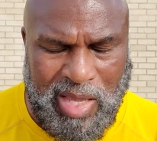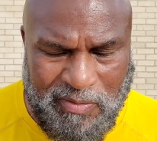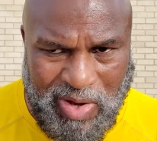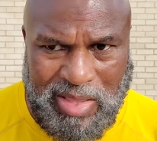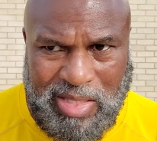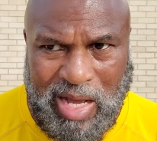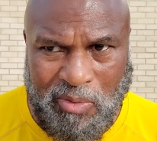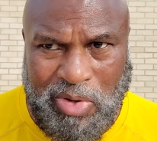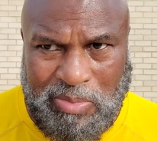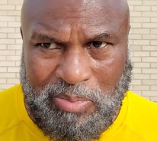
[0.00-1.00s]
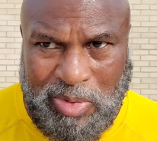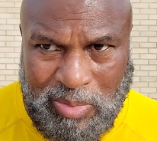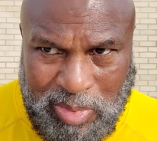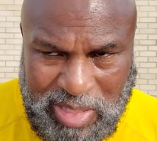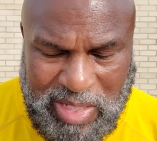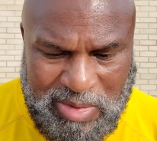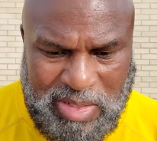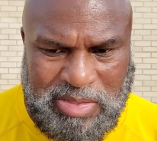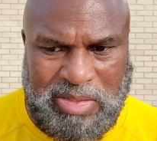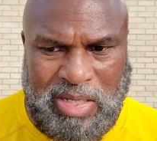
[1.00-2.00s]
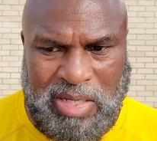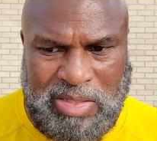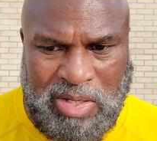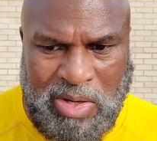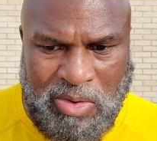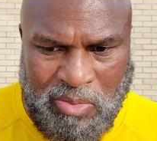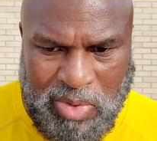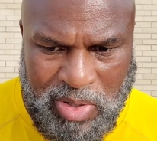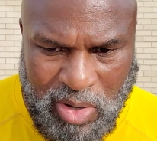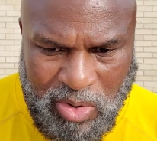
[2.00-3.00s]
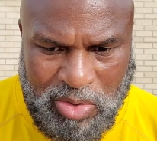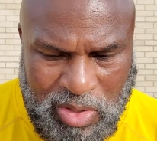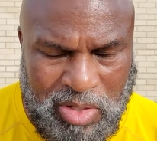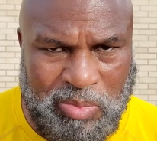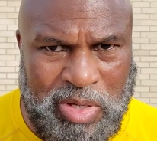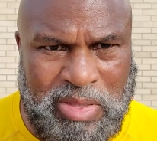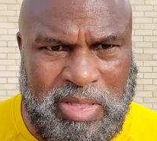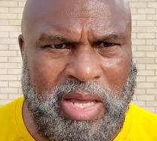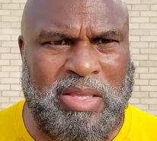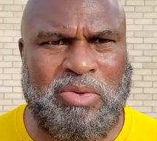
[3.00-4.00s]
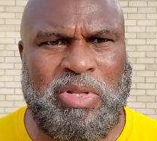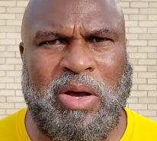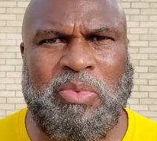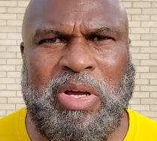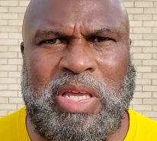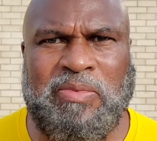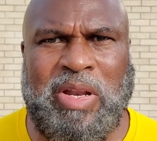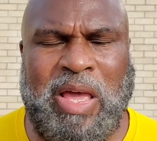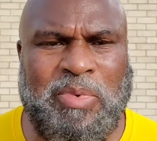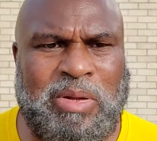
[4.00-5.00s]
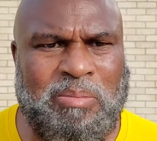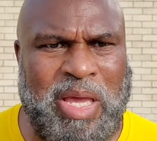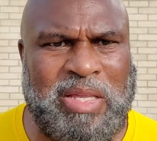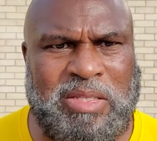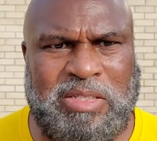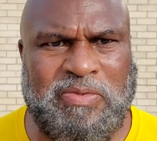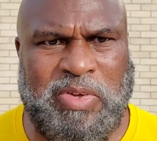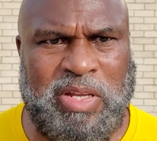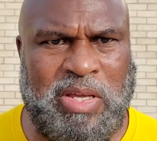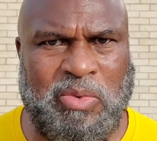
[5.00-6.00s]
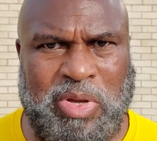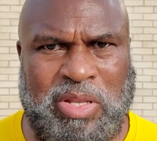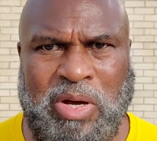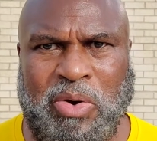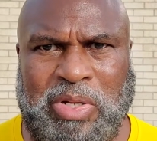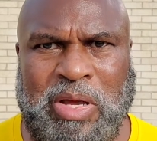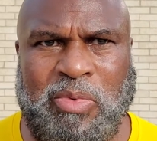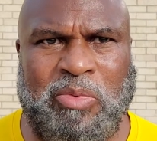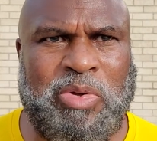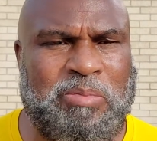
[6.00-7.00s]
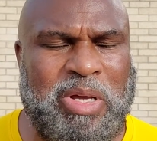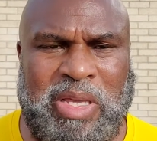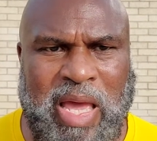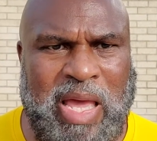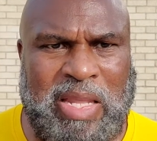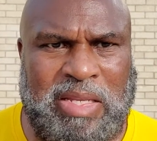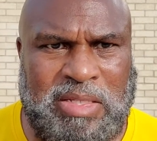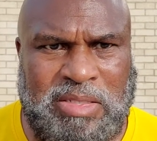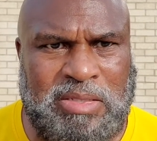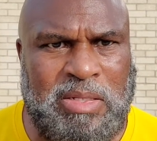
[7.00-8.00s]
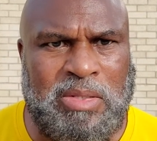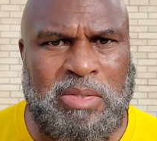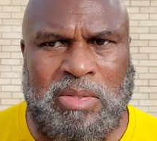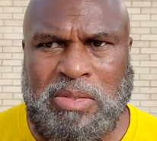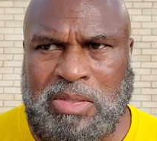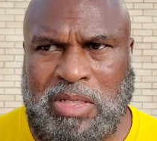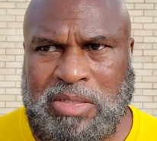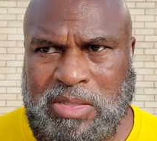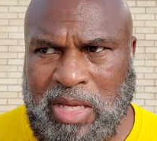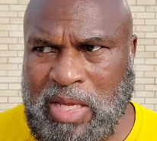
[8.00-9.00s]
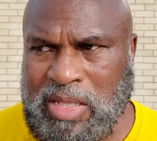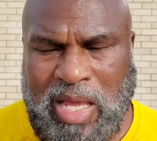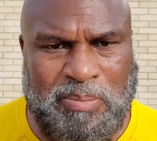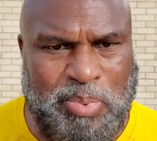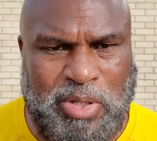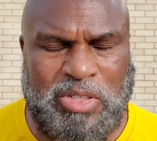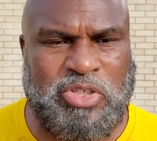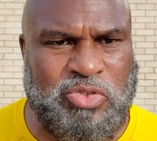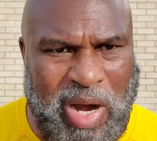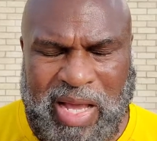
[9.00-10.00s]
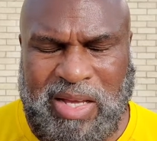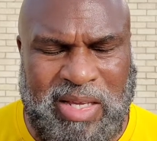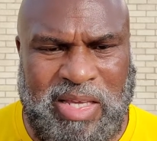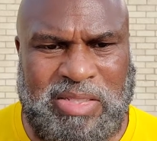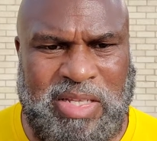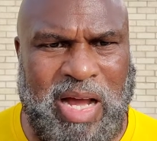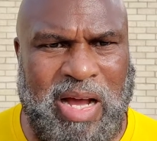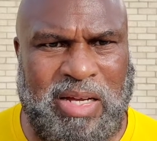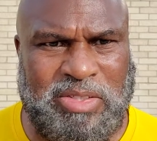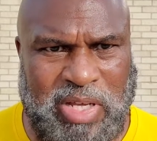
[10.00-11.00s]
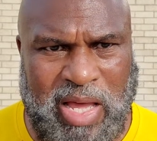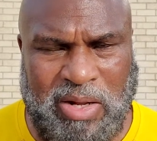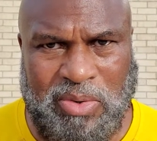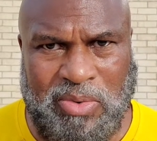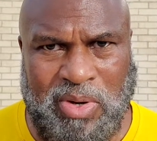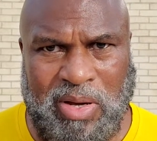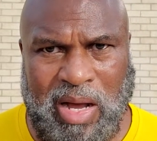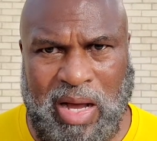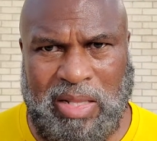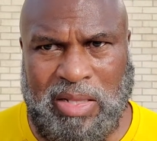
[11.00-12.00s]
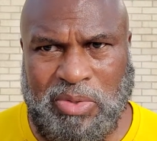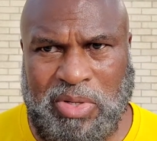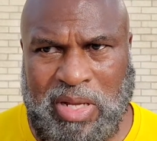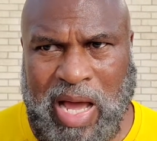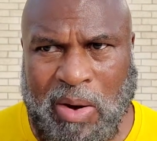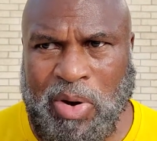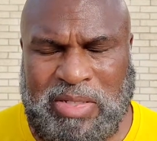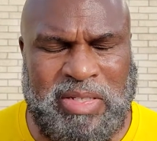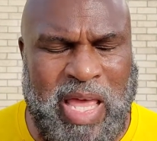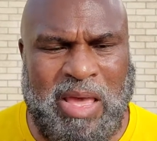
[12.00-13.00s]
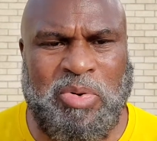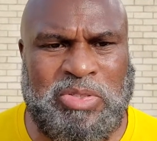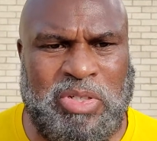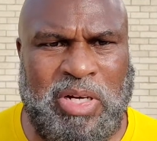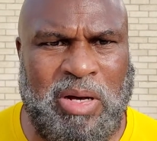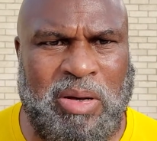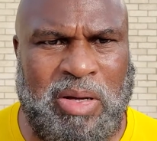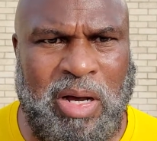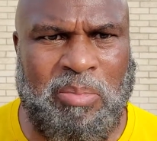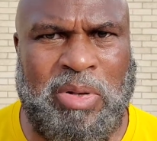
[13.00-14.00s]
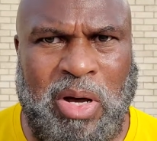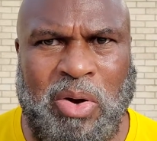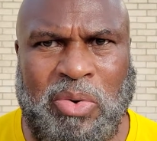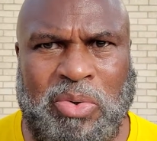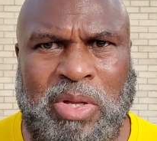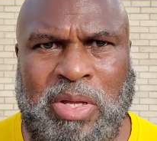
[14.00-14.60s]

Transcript: And Father, Yah, we lead these things. We hold on. We thank you that we're even able to make this video. We know that when we began this, this thing, they put a strike against our channel. Hallelujah. And I wasn't able to uh, upload